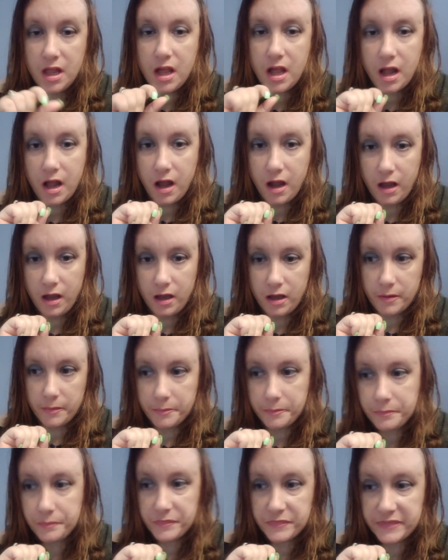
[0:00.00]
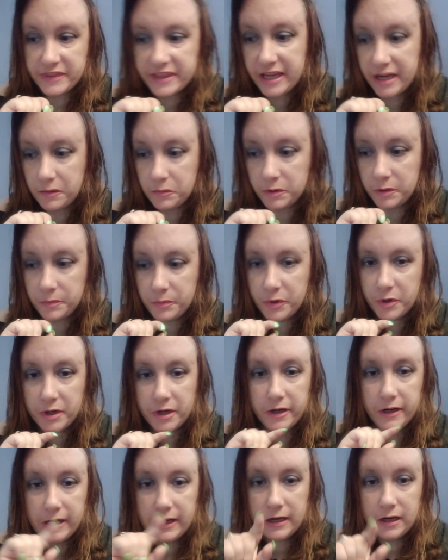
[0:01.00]
Um, they would
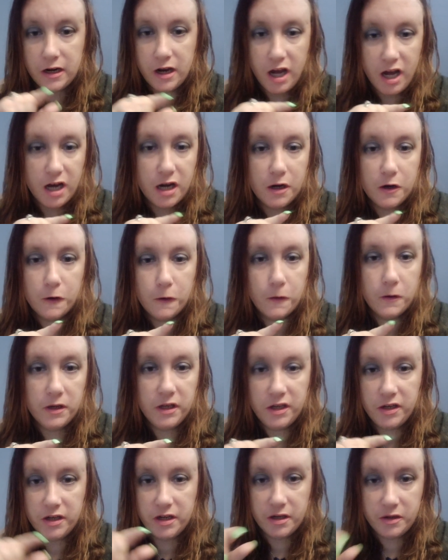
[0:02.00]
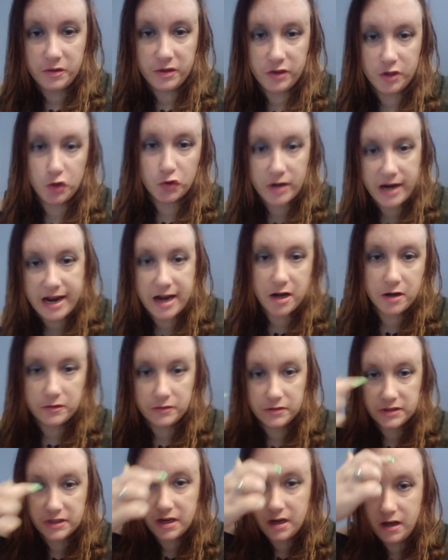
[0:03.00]
put an O, you know, in the
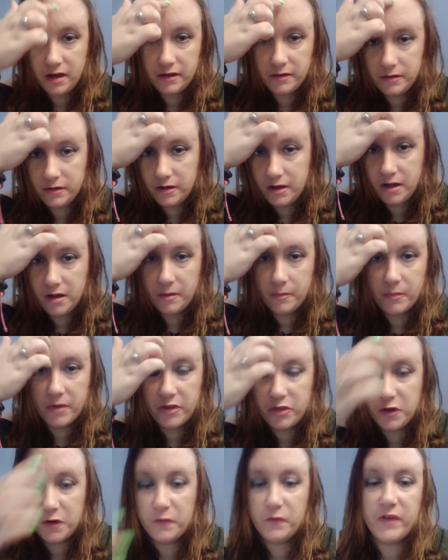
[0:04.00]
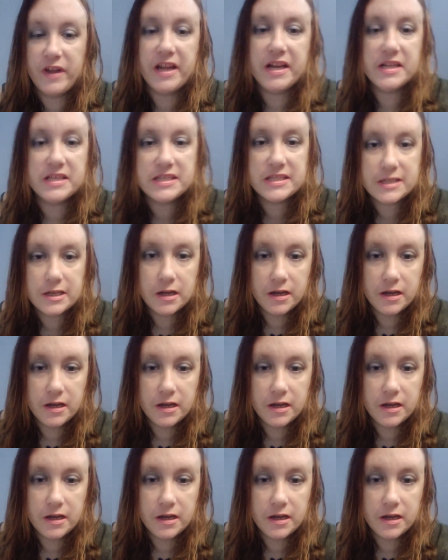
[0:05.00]
ground, uh, um, on their face.